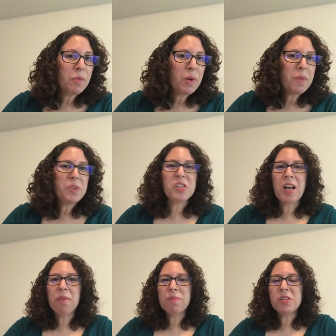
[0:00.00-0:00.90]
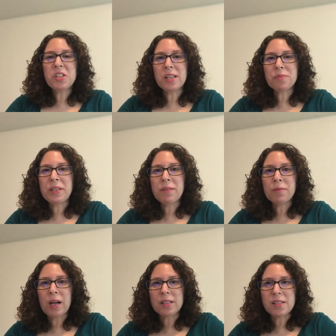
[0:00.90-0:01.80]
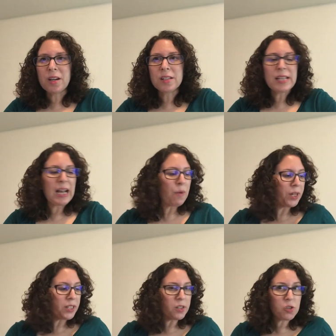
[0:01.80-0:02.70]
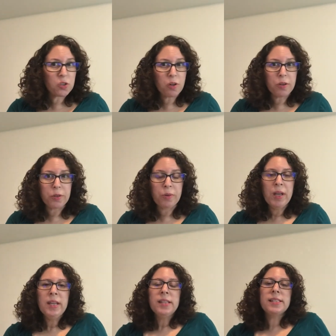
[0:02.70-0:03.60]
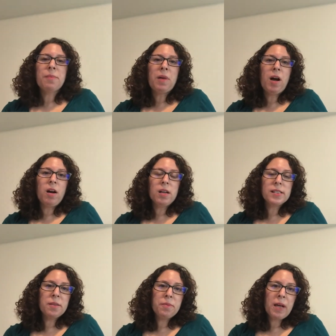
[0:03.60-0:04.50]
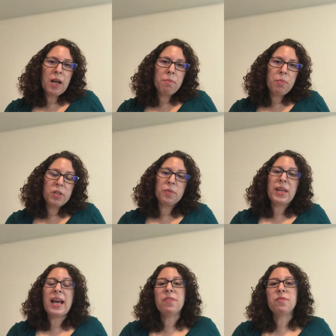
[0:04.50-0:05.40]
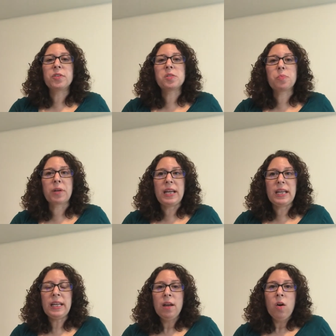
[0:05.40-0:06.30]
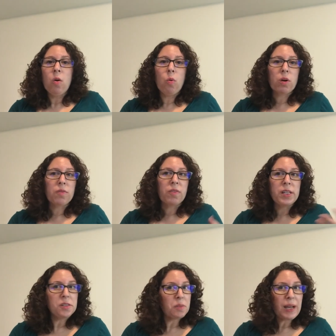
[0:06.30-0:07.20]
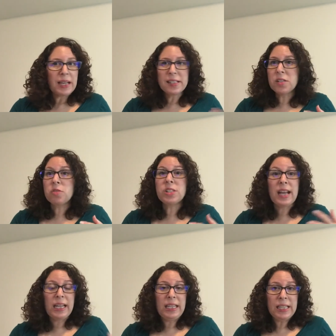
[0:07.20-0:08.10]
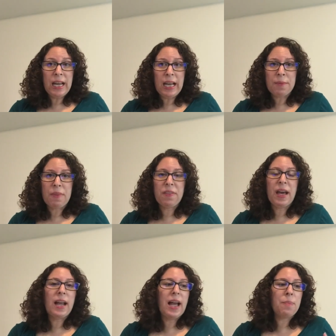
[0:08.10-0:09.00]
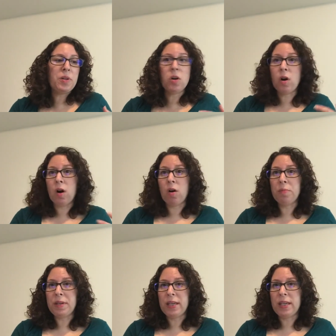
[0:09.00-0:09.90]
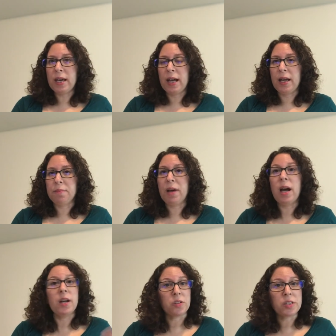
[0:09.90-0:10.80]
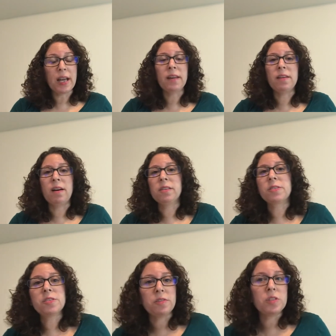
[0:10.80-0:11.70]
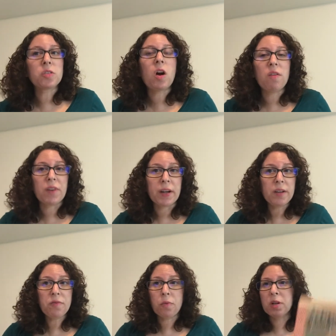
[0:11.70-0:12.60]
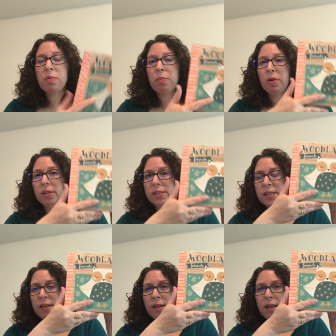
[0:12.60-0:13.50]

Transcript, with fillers: everyone, Michelle with Michelle's Reading Rock Stars. I wanted to show you some awesome um, books that we have for spring or for Easter baskets or just any time that happen to all be um, under $10. So these are all very affordable books